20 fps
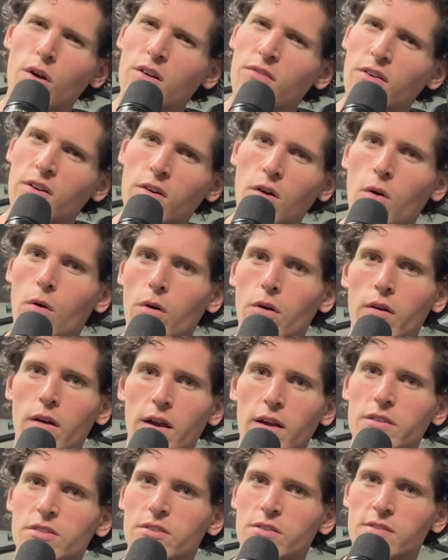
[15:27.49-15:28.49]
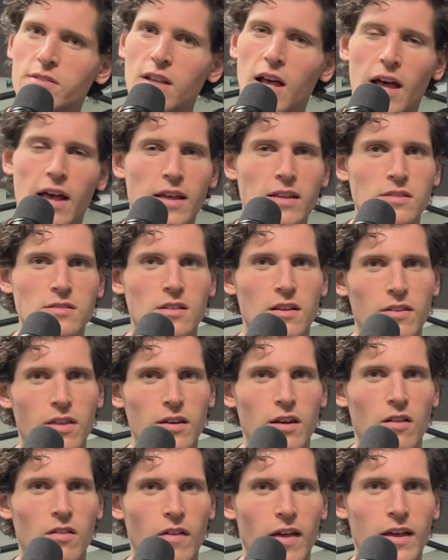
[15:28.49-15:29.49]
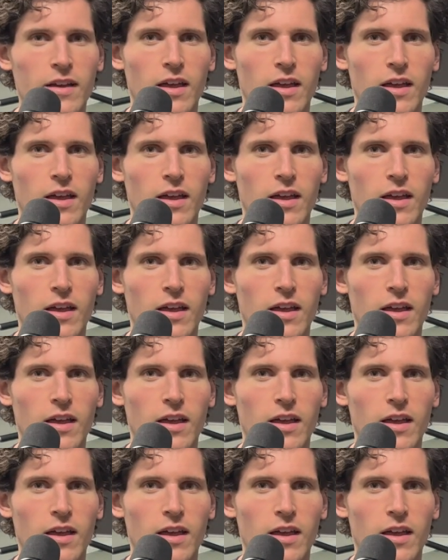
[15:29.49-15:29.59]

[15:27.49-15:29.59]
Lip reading: of a core exercise than a leg